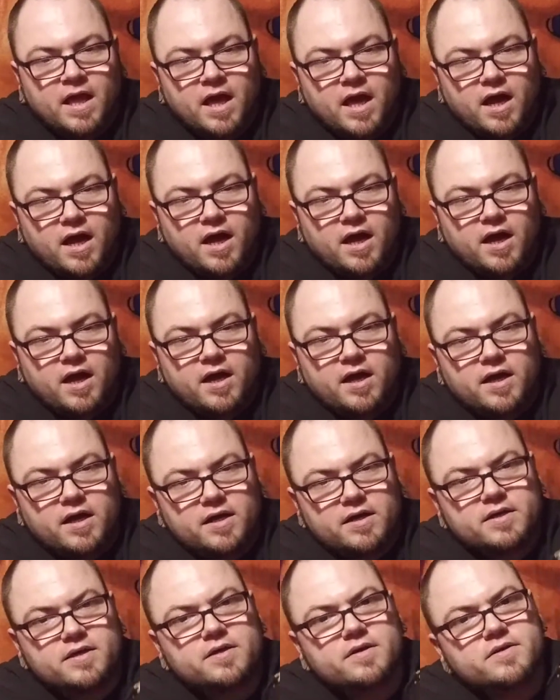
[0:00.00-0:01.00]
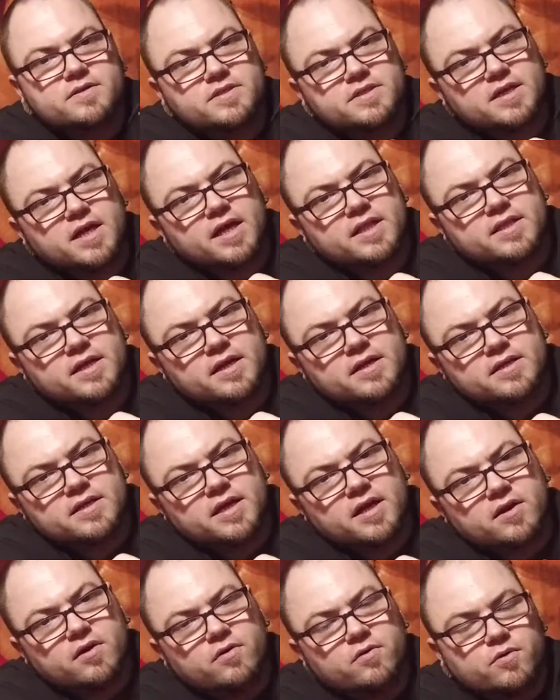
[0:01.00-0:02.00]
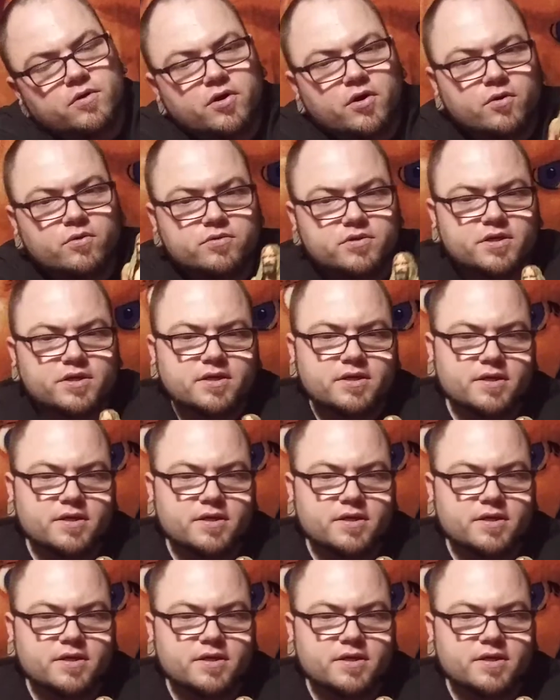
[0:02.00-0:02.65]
What's he got there? Look like an old Colt.